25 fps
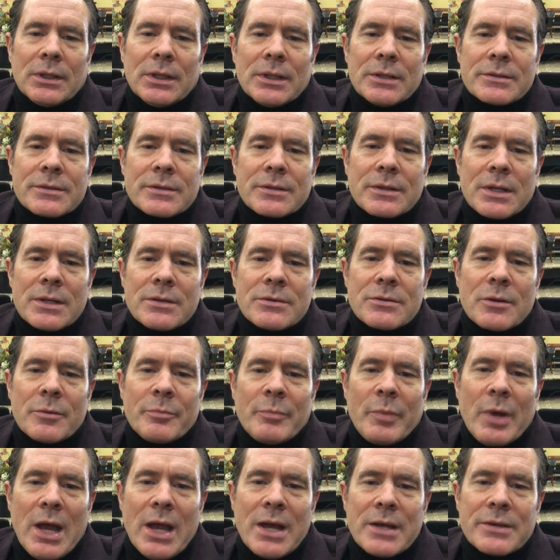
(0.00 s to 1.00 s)
as, as
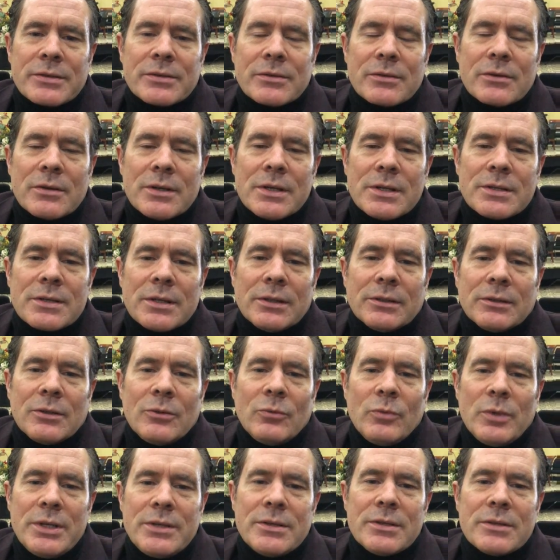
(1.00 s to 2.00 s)
your pastor is that,
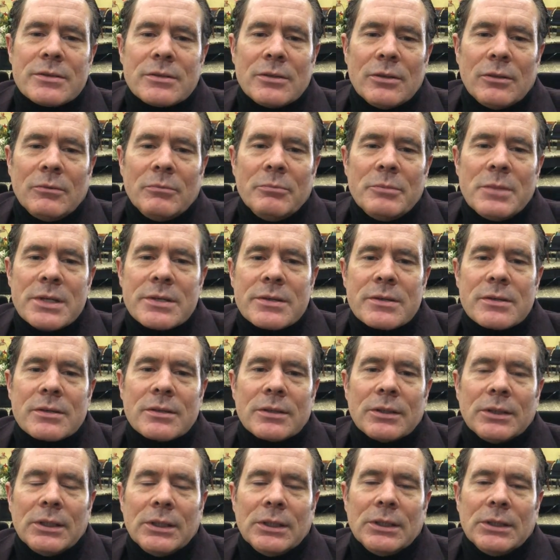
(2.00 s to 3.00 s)
that we just don't
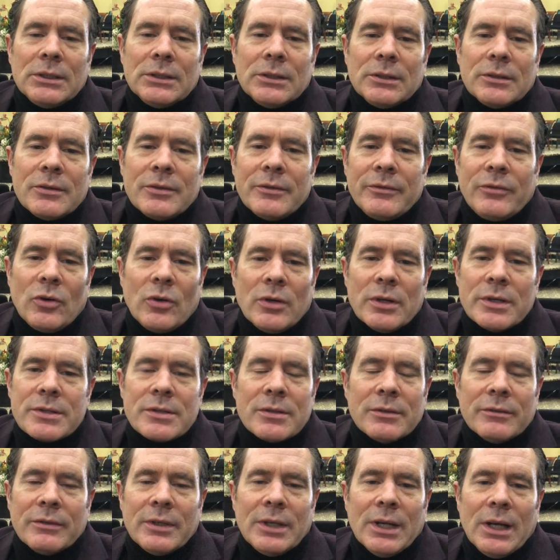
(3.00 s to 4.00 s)
miss the
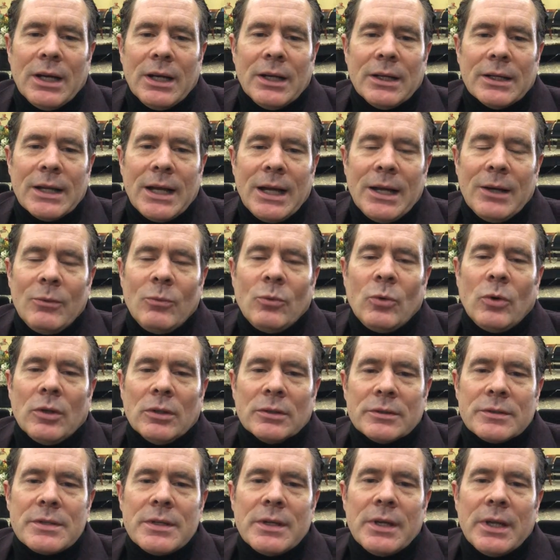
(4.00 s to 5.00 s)
voice of God. I
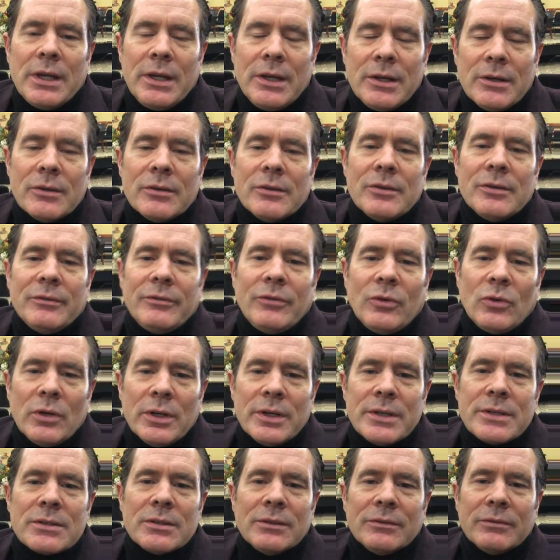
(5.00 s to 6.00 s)
want to hear the
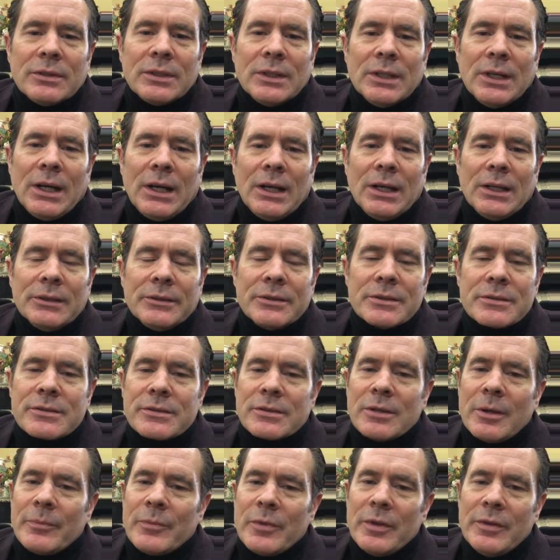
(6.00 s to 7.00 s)
voice of God.
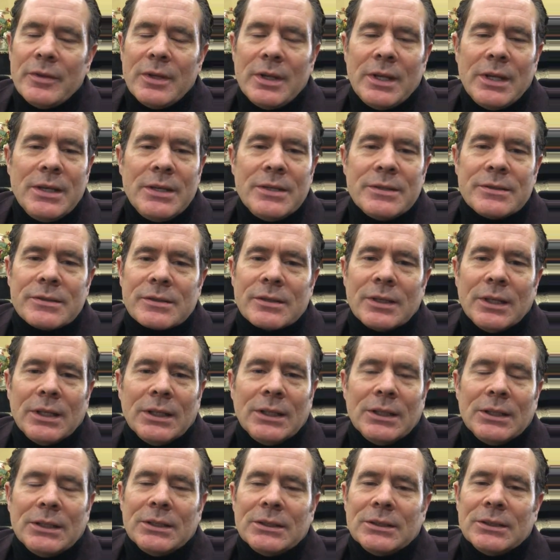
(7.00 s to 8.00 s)
There's something that He's
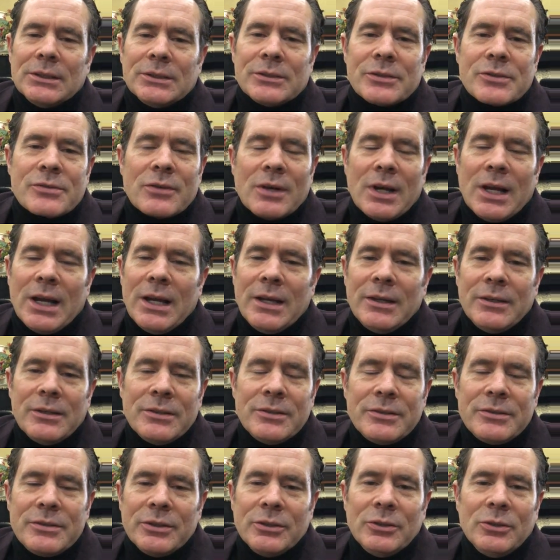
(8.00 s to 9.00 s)
trying
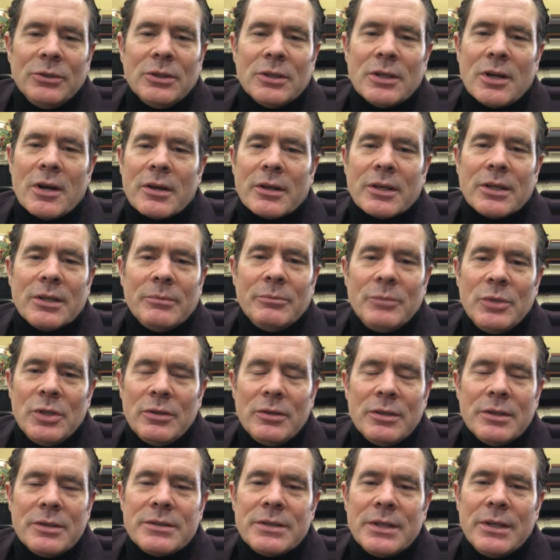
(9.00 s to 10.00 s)
to do in our
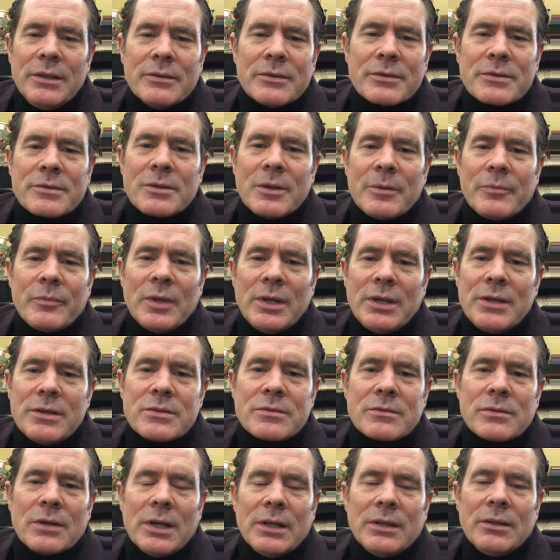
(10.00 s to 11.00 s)
community, there's something
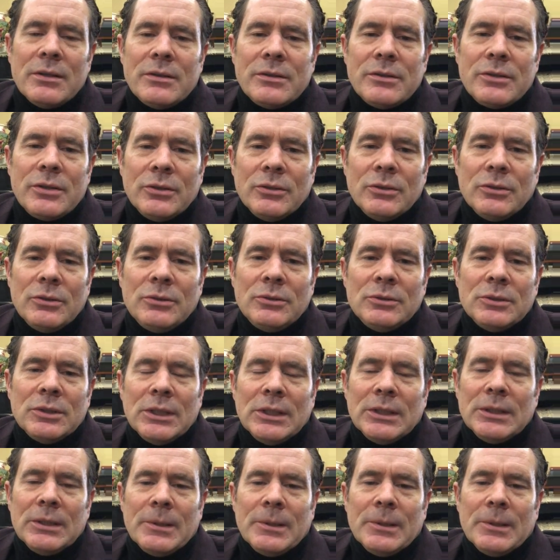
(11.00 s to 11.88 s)
He's trying to do